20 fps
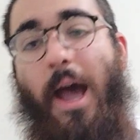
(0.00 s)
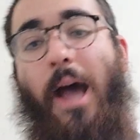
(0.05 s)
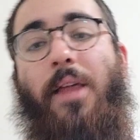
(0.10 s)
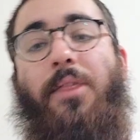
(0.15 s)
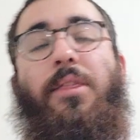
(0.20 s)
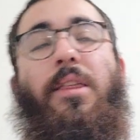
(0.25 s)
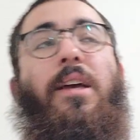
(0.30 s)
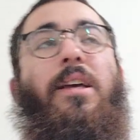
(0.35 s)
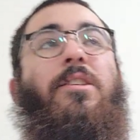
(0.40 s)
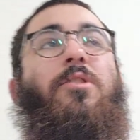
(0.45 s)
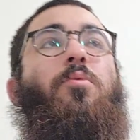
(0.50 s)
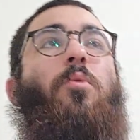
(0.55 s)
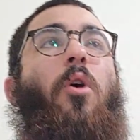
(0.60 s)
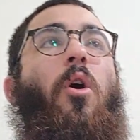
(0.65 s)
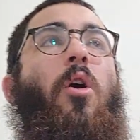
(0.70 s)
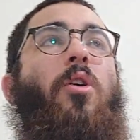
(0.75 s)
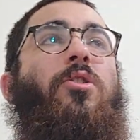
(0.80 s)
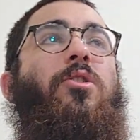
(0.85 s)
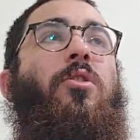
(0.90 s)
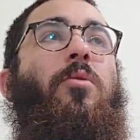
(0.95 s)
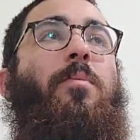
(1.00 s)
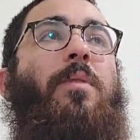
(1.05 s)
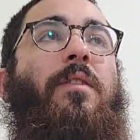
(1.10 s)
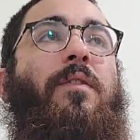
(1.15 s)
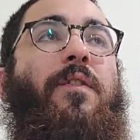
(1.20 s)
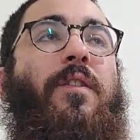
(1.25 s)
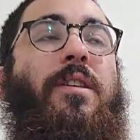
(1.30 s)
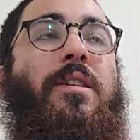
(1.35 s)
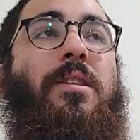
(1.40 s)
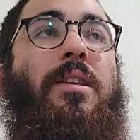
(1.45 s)
And this will also be
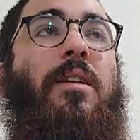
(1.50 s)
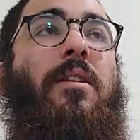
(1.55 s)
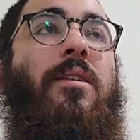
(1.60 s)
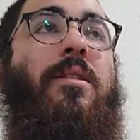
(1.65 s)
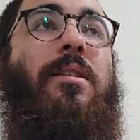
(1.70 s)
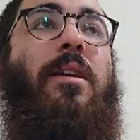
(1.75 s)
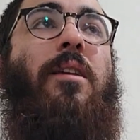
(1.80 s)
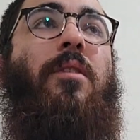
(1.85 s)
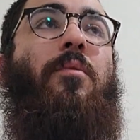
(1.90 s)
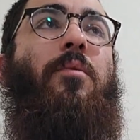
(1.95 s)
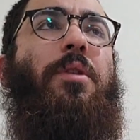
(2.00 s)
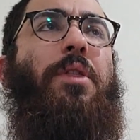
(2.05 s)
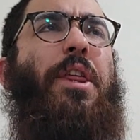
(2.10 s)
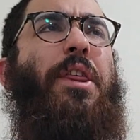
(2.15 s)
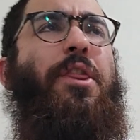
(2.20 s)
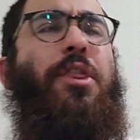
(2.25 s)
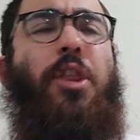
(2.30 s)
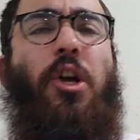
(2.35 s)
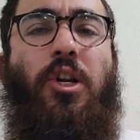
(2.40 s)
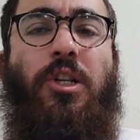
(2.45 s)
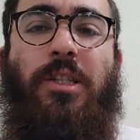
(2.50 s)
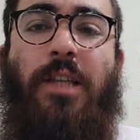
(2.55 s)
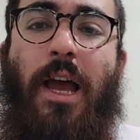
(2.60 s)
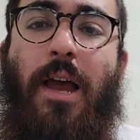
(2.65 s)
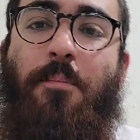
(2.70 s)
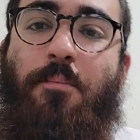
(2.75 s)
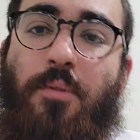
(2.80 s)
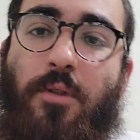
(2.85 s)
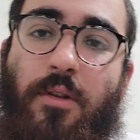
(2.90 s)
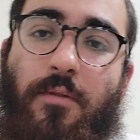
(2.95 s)
facilitated with the third
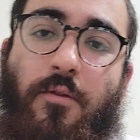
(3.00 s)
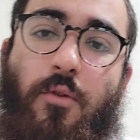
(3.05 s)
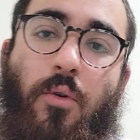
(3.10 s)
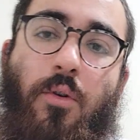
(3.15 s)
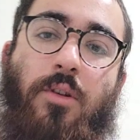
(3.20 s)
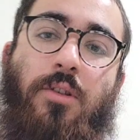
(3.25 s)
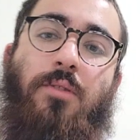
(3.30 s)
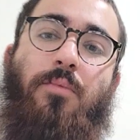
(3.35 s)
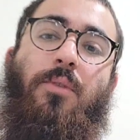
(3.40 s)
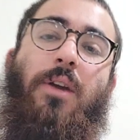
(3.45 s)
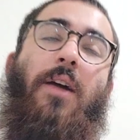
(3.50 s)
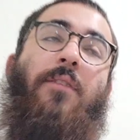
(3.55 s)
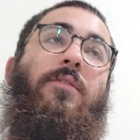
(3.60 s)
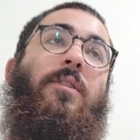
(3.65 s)
temple, of course. We